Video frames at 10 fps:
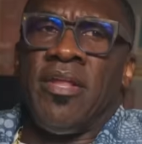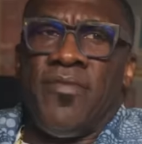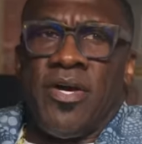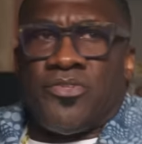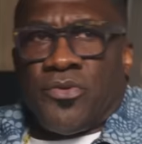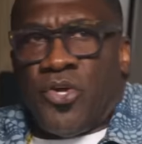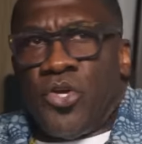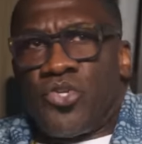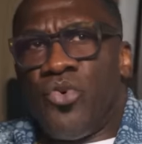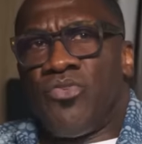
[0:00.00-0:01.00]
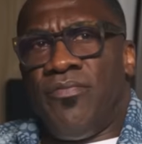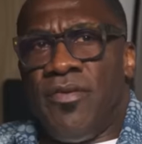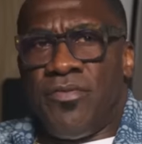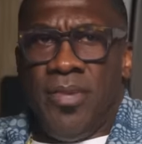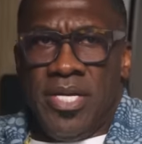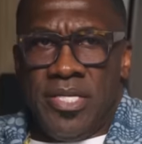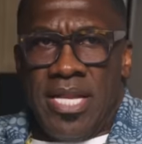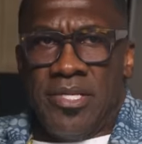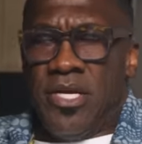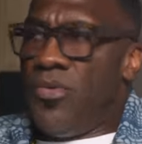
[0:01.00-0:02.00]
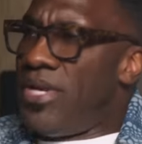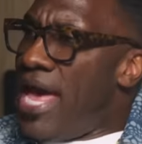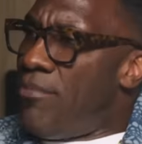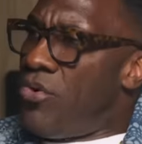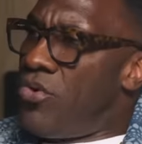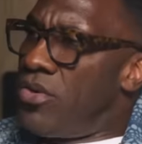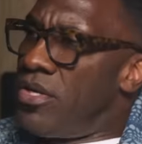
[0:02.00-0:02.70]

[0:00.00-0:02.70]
NFL secure a $250 million deal with Apple.